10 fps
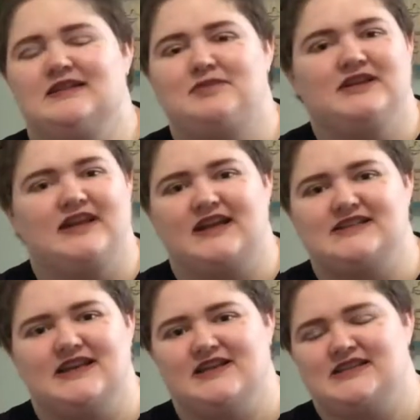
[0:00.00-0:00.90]
But like I
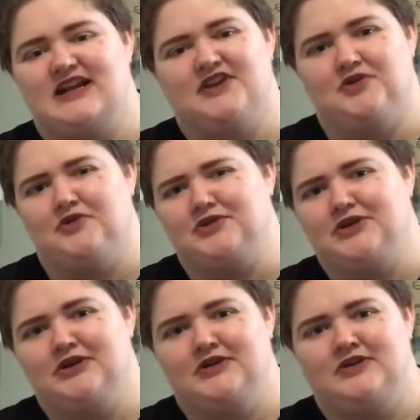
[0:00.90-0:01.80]
said, as I got
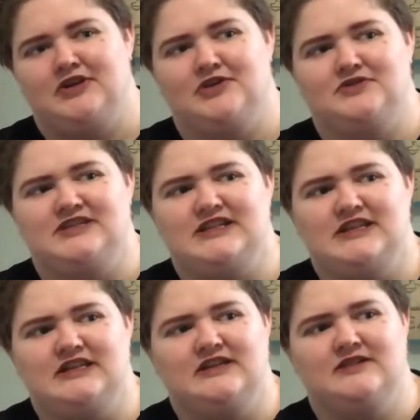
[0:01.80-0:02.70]
older, you know,
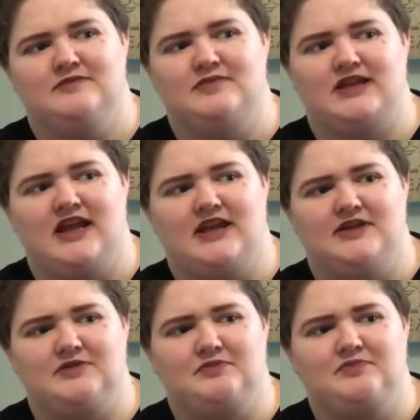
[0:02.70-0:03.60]
tea
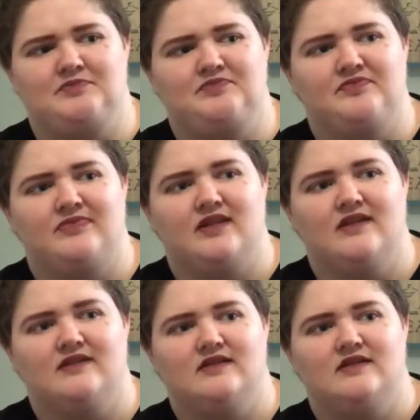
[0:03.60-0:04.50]
became
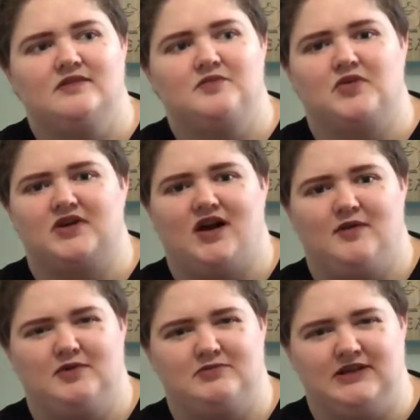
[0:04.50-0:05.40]
more
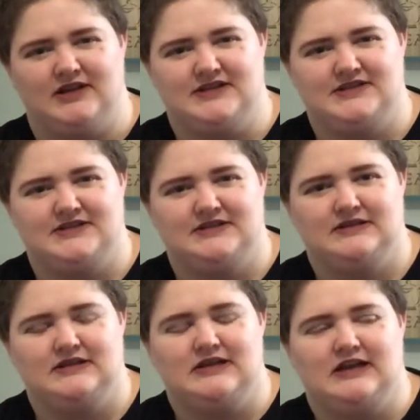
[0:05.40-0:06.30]
commonplace,
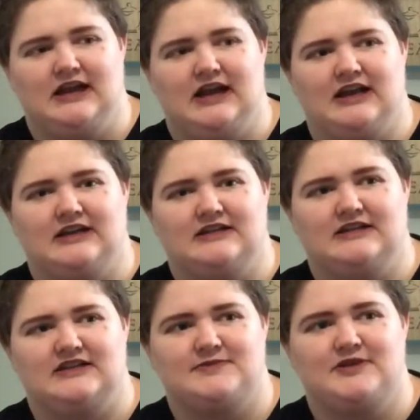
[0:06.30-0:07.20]

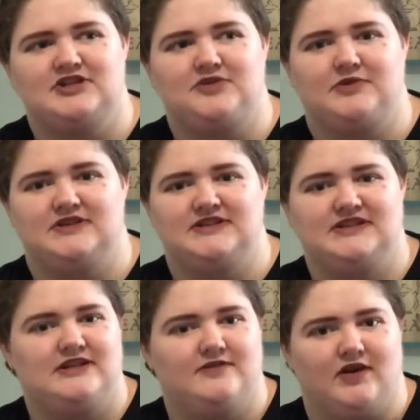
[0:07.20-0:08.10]
especially once
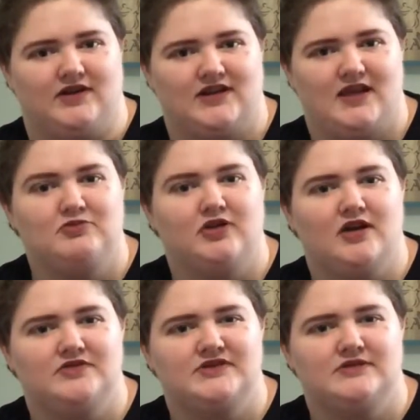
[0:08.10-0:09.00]
Teavana came
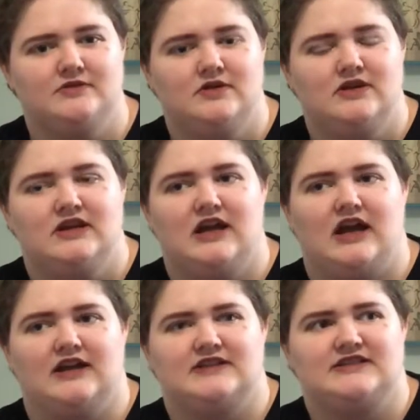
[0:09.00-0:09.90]
around.
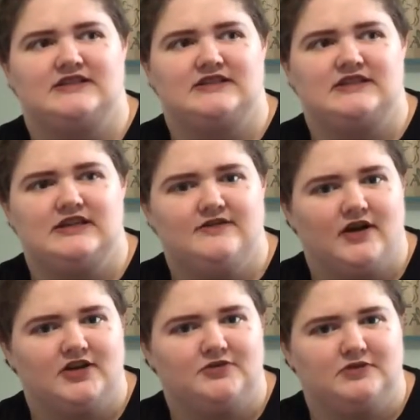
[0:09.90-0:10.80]

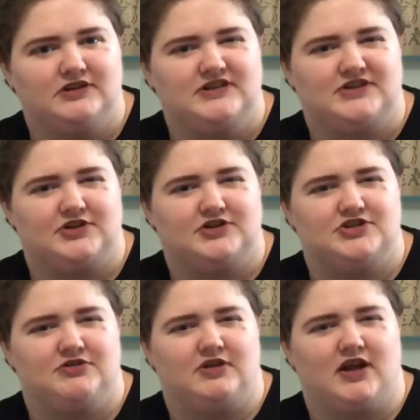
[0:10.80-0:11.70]
Teavana really started
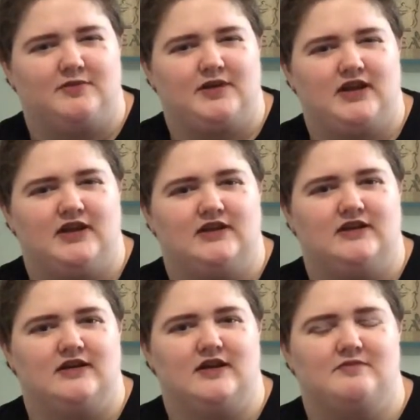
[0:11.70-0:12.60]
showing up
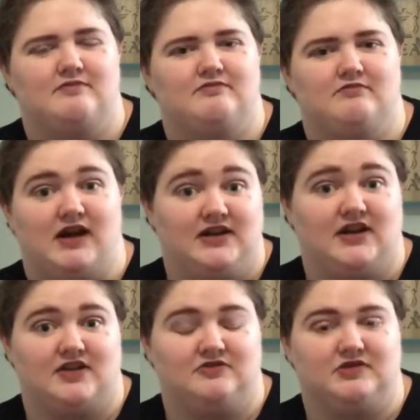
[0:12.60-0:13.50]
in my
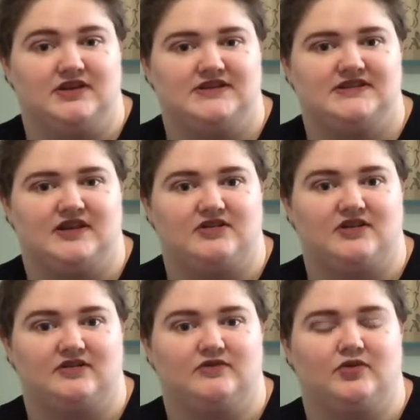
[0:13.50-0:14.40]
neck of the woods down here
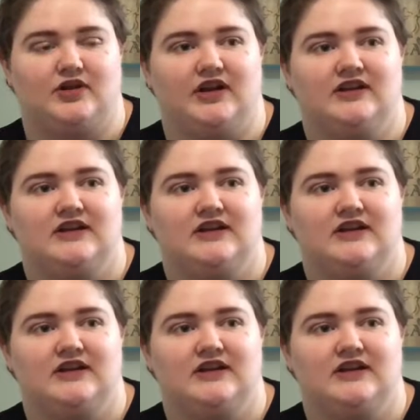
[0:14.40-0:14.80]
in Florida.